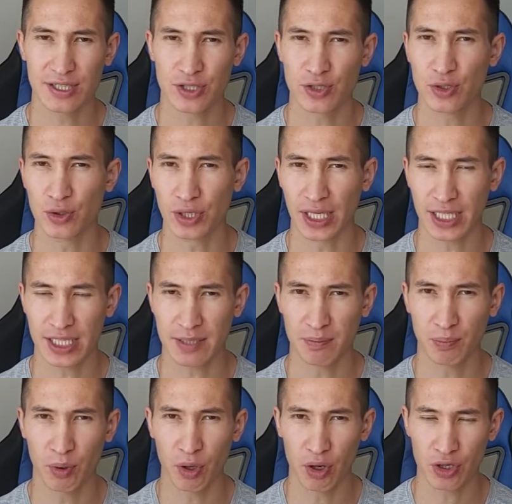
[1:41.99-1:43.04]
to
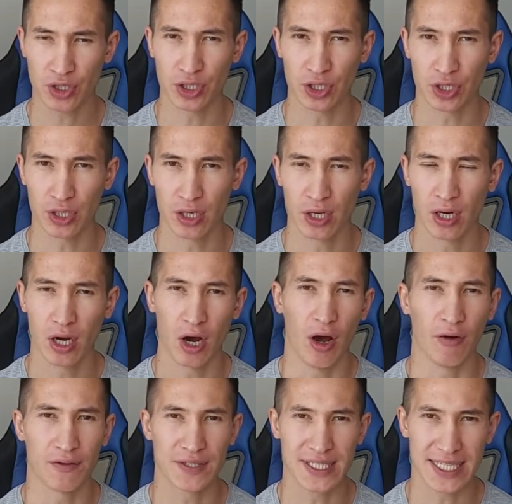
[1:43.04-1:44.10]
exposure
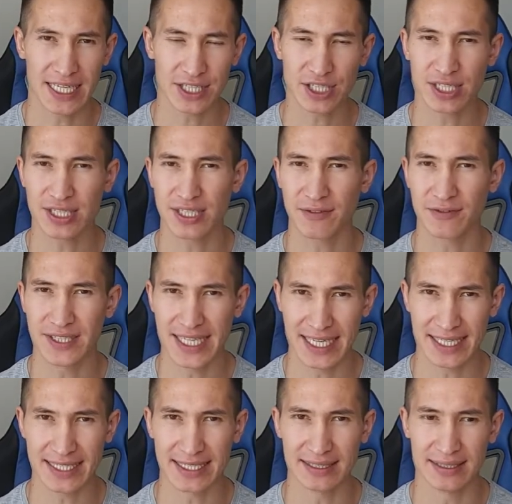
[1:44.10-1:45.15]
of sensitive
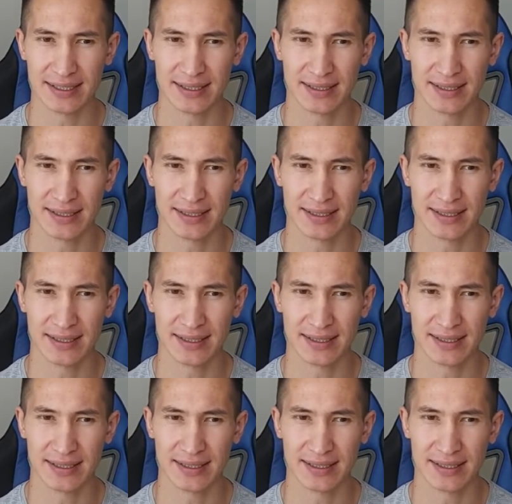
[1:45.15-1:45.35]
data.